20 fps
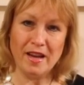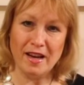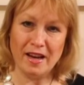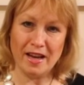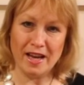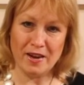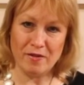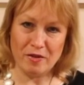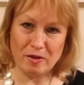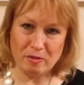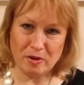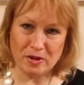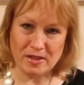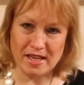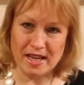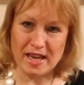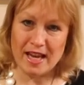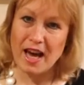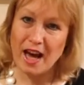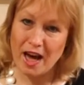Hi
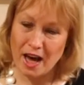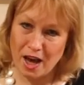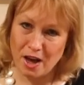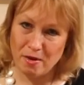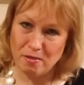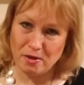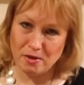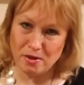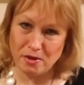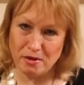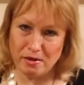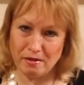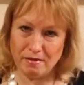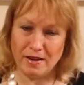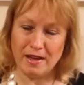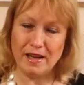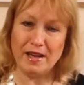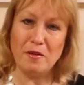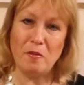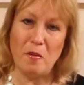everybody, I hope you're doing
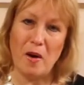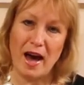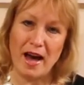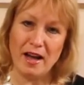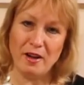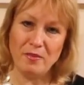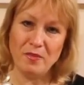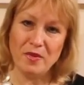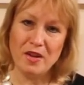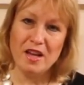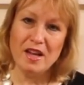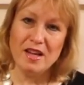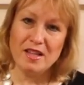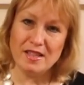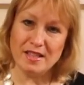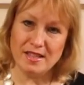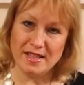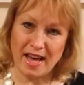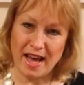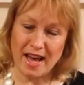really well.
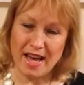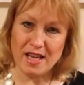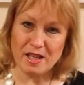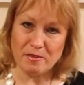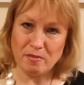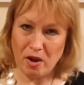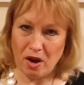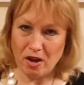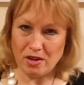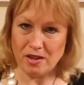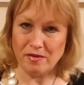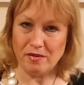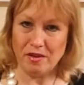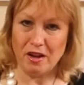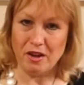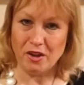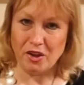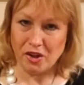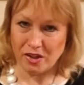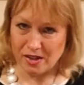Today, as part of
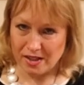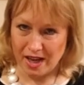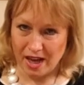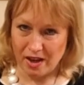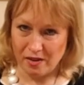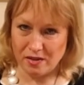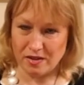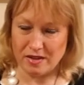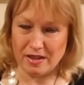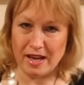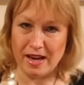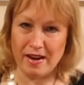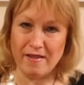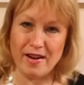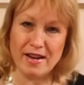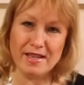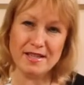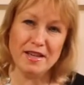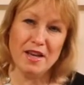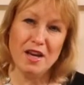our gut health
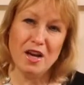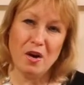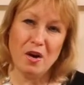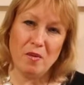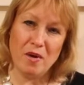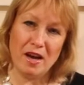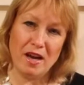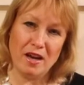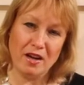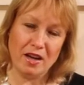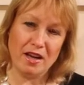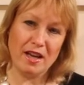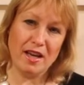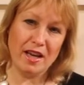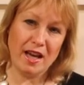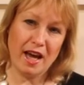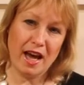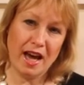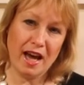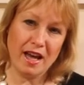series, we're
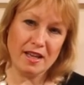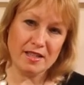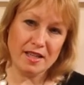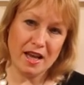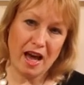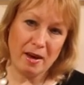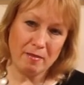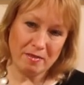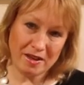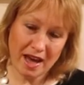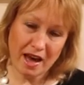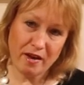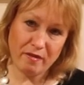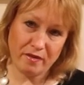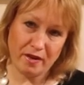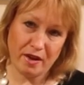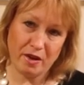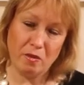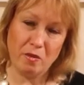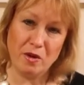looking at
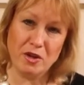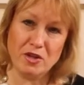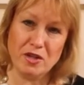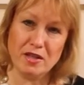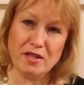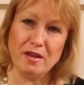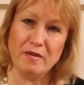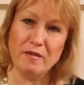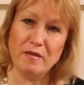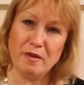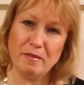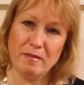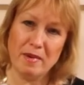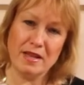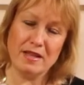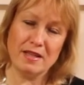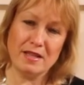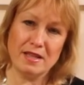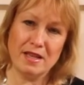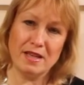kefir, which is a
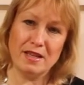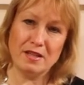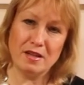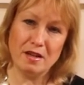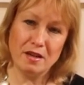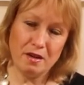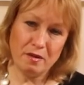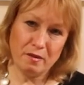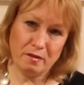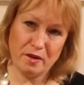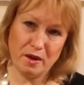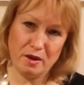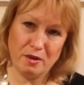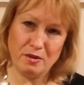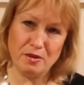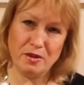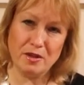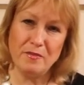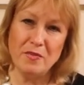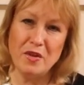fermented
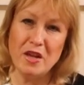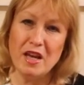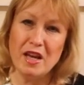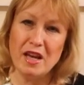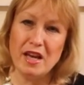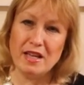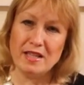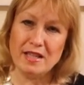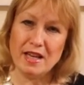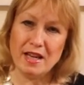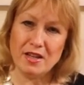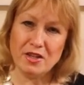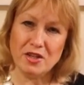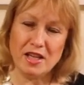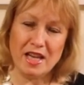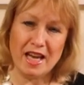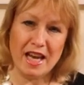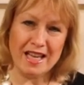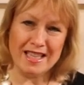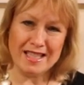food. It's
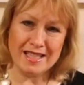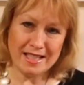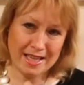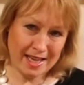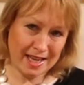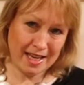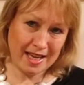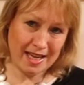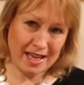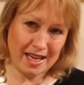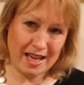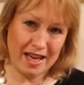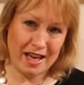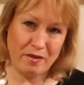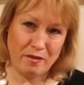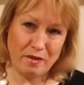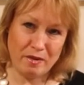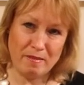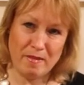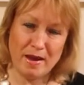actually a
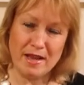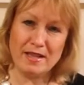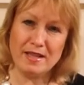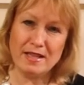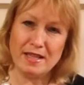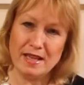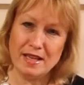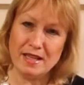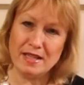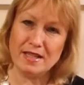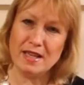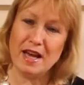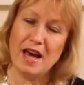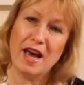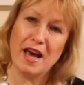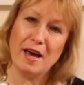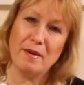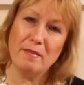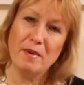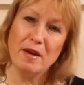tangy fermented
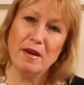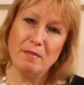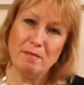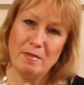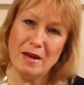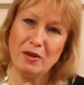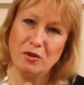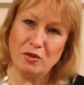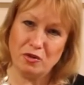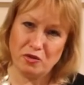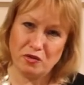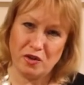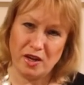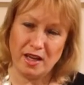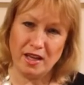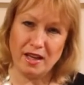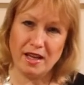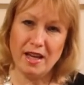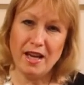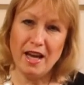milk
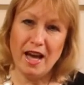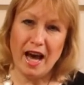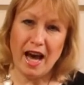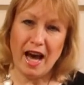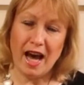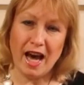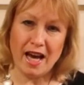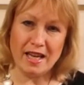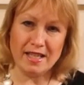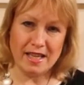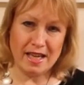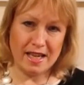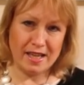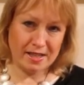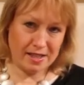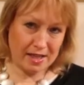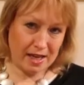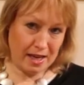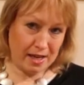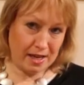drink, and
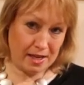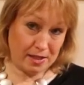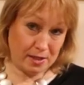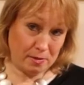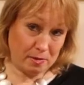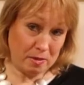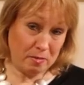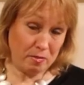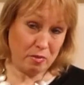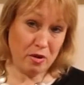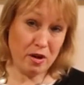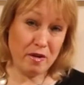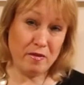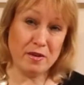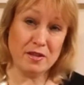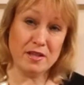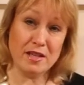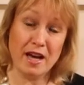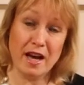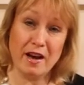it's been
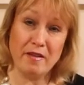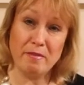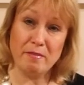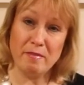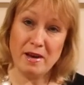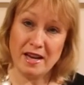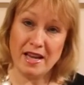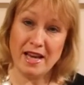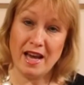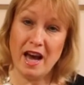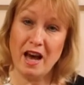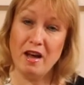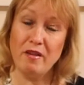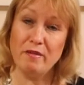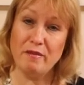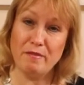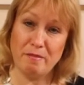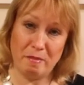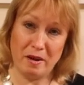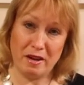proven to have many
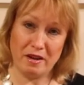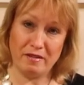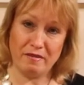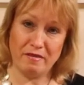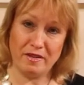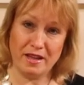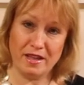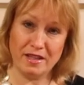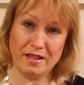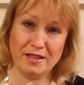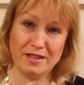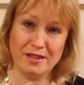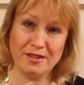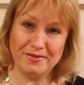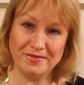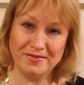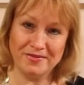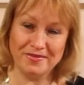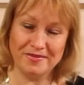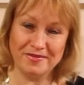health
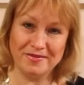benefits.